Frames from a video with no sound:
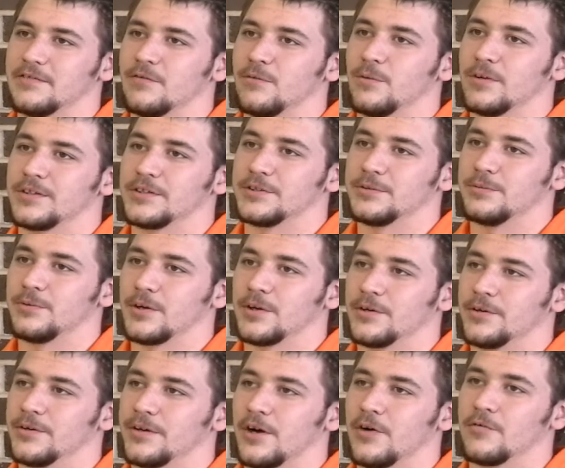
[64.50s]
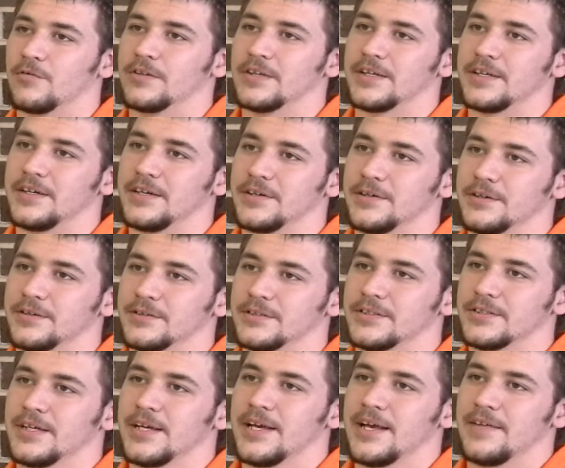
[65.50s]
of what you learned over the years
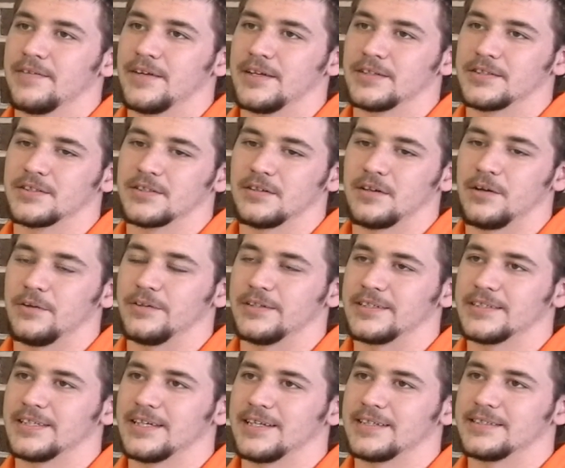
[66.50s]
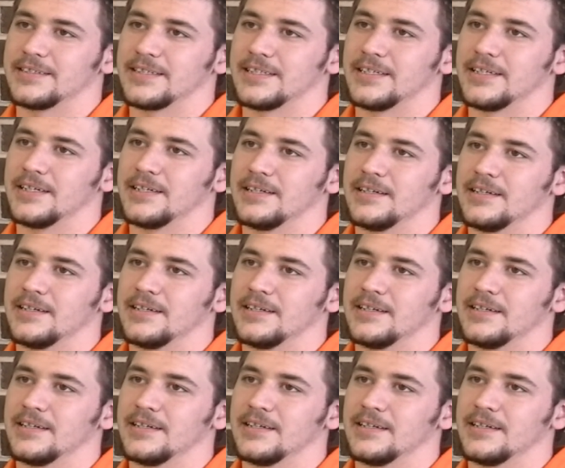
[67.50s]
that slowly sets in.